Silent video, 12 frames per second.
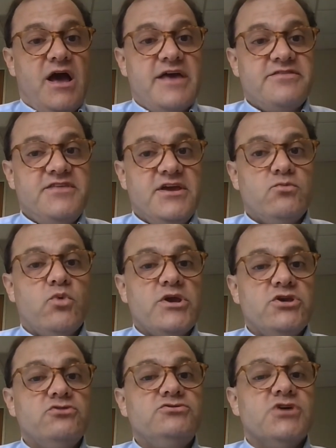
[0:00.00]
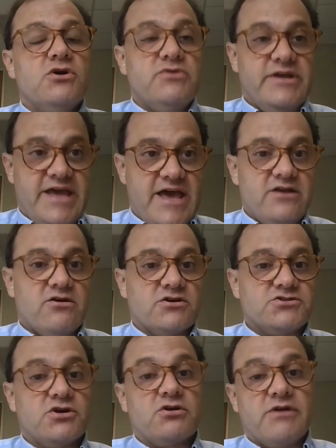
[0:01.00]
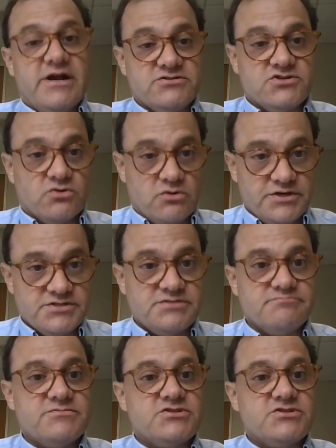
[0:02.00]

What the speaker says: I think what you don't get are turnaround stories.